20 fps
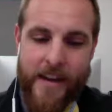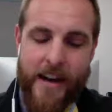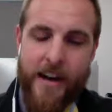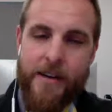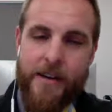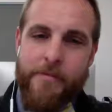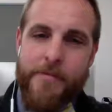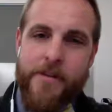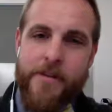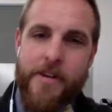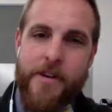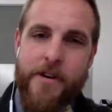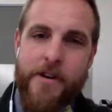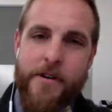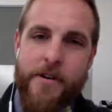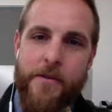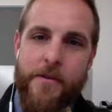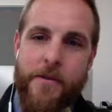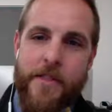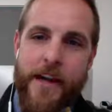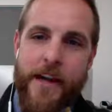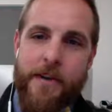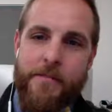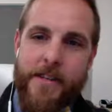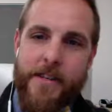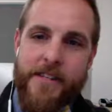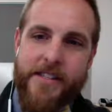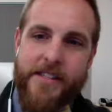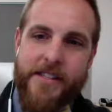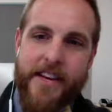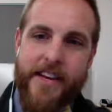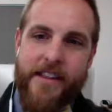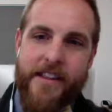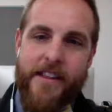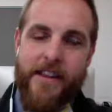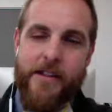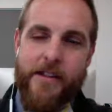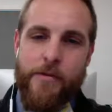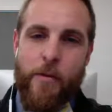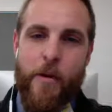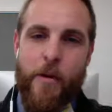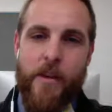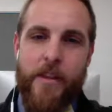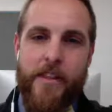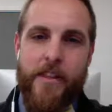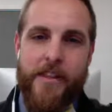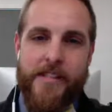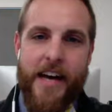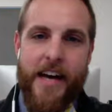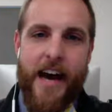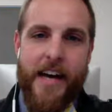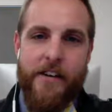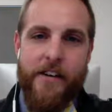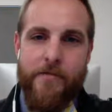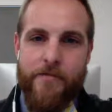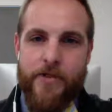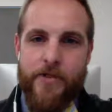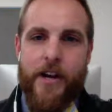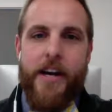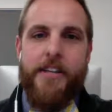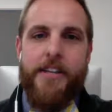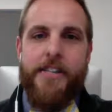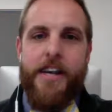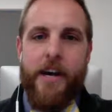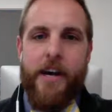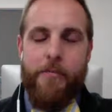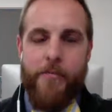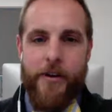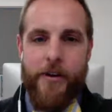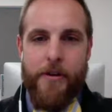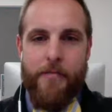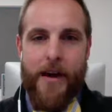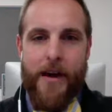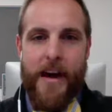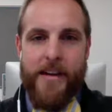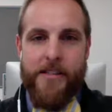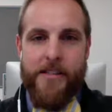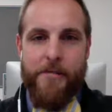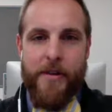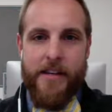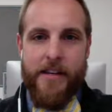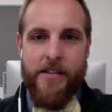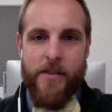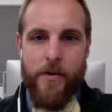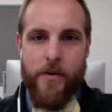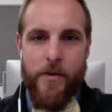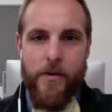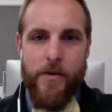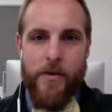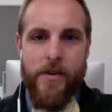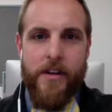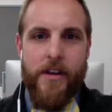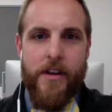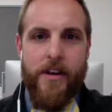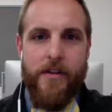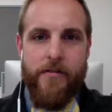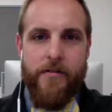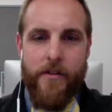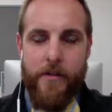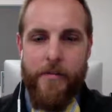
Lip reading: So with that being said, that's one of the things I've tried to now bring back to my school from my